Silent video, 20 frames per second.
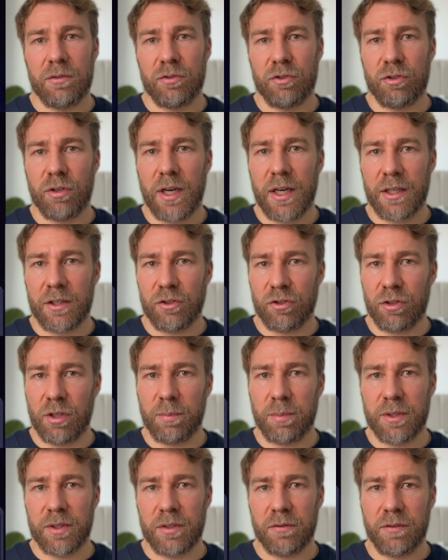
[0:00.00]
Drag and
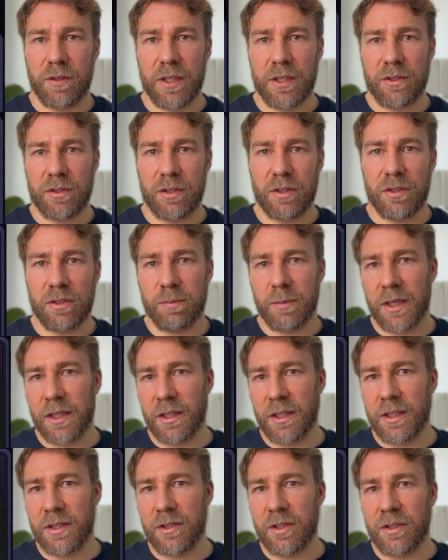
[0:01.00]
drop interfaces make
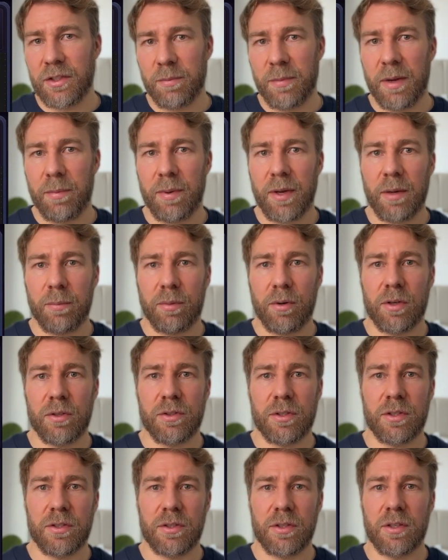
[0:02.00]
it easy to map out
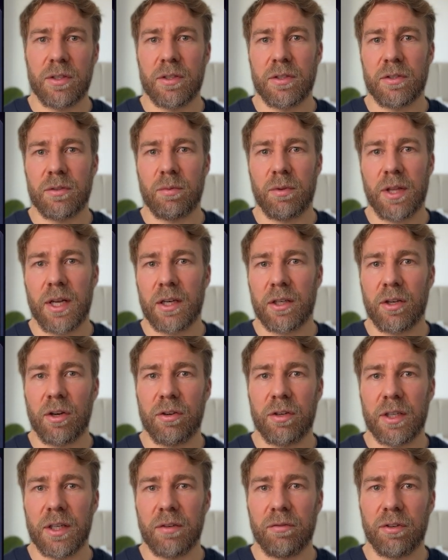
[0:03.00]
processes without
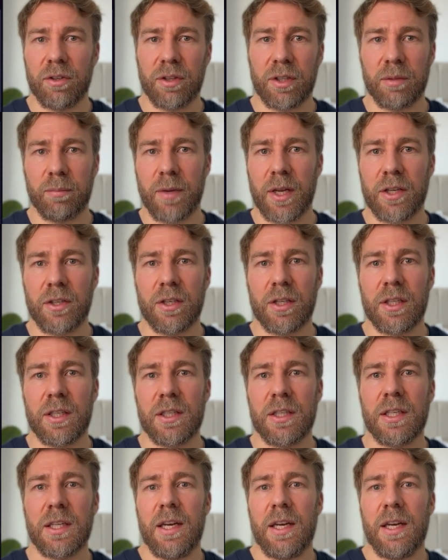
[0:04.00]
coding everything manually.